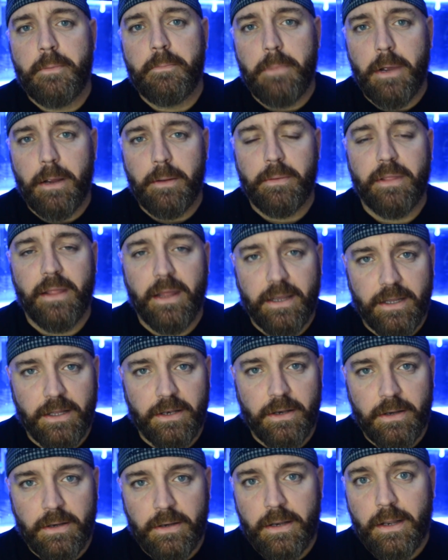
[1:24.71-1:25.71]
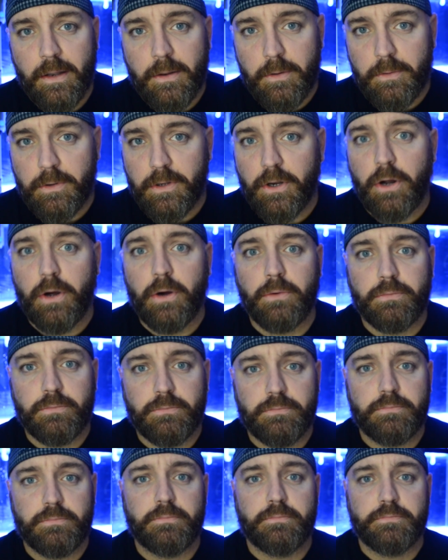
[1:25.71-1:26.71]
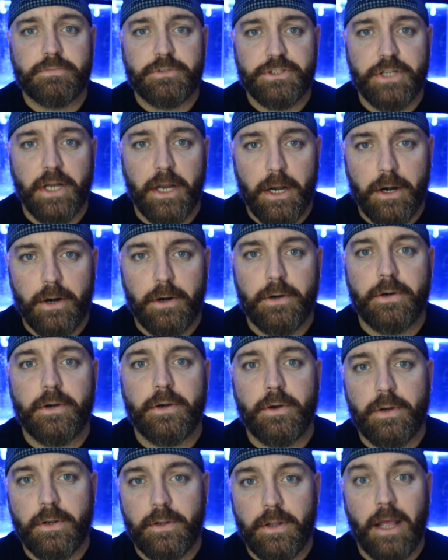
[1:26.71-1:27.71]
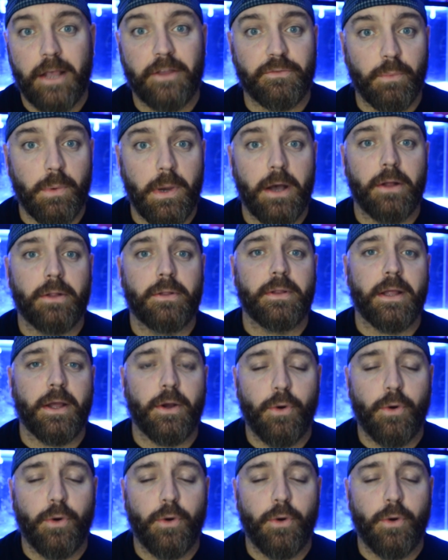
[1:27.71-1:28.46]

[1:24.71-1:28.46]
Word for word: Maybe they can, you know, share as well,